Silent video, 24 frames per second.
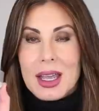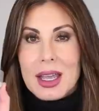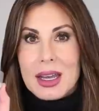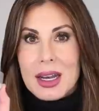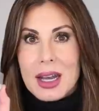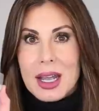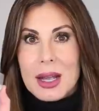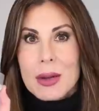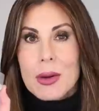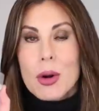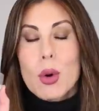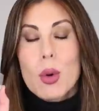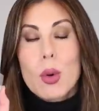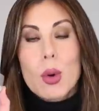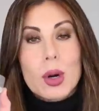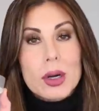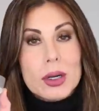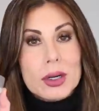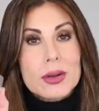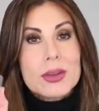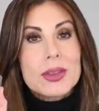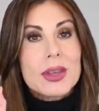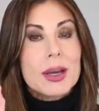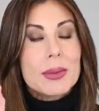and I
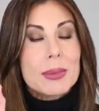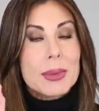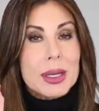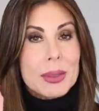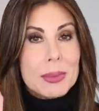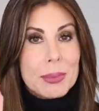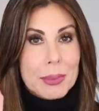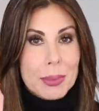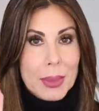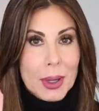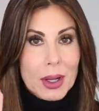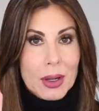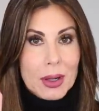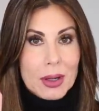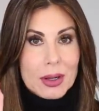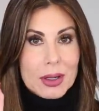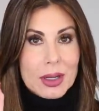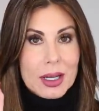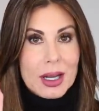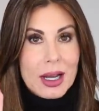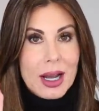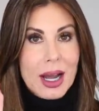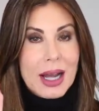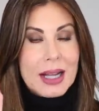order them in
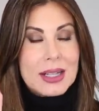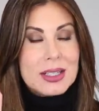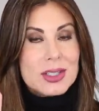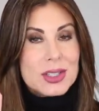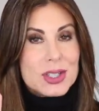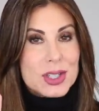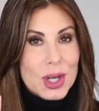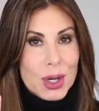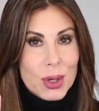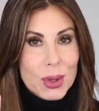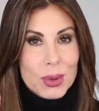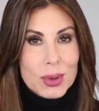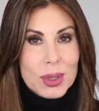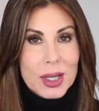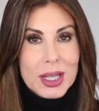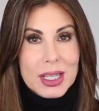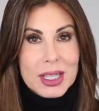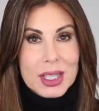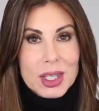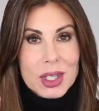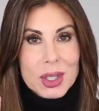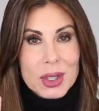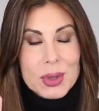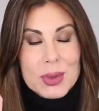bulk. I don't
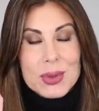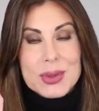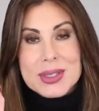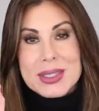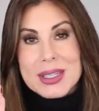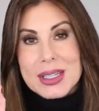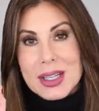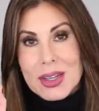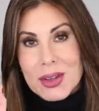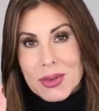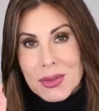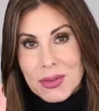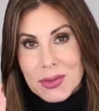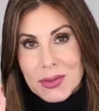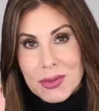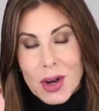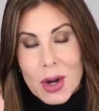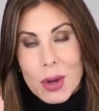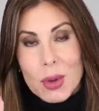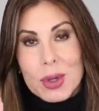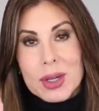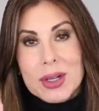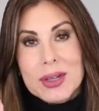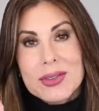like using
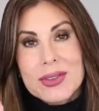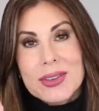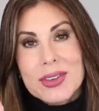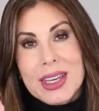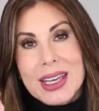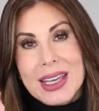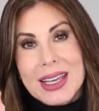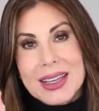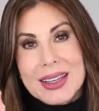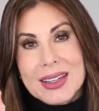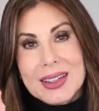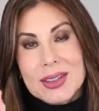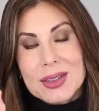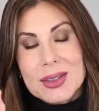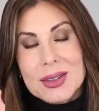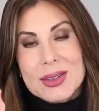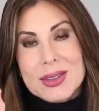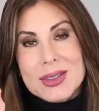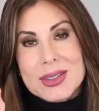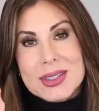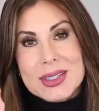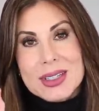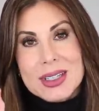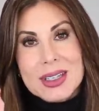votive
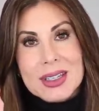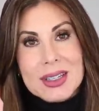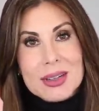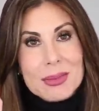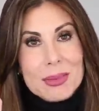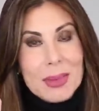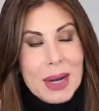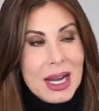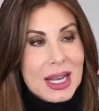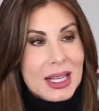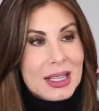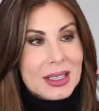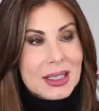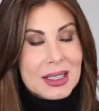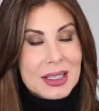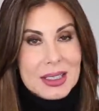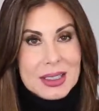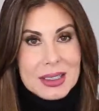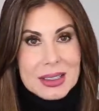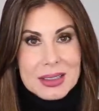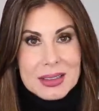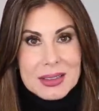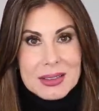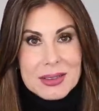candles in my
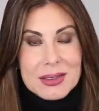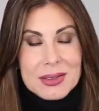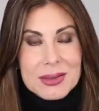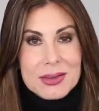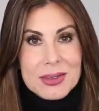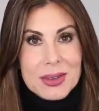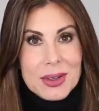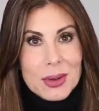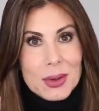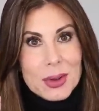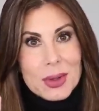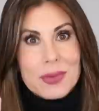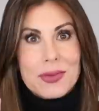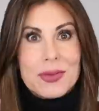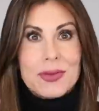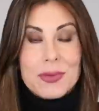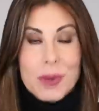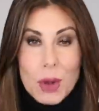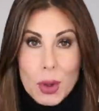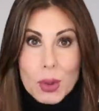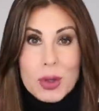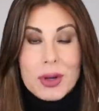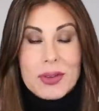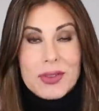little
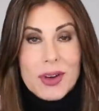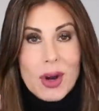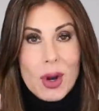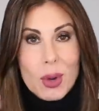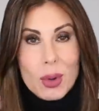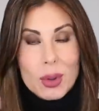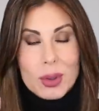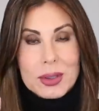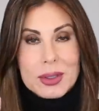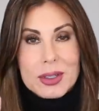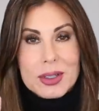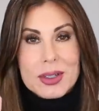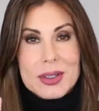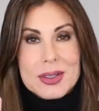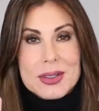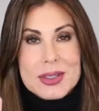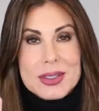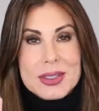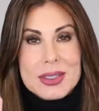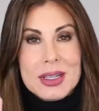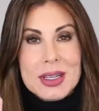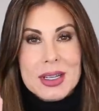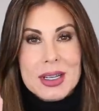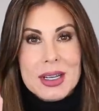votive
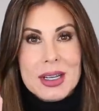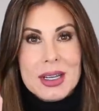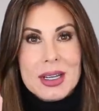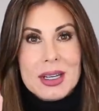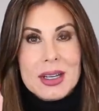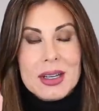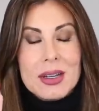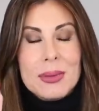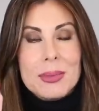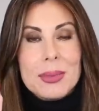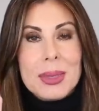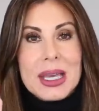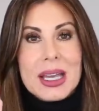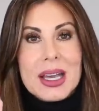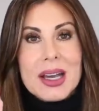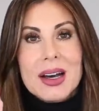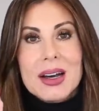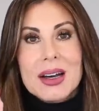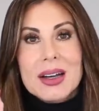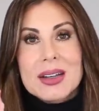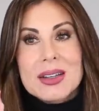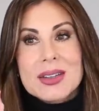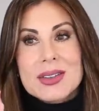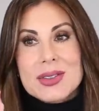holders,
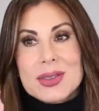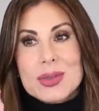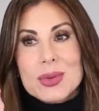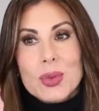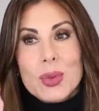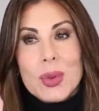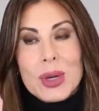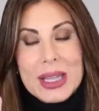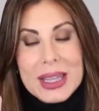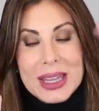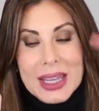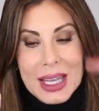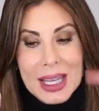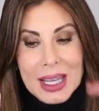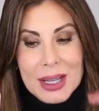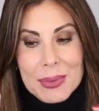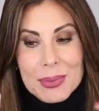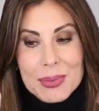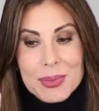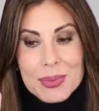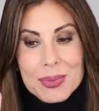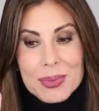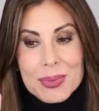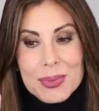because when they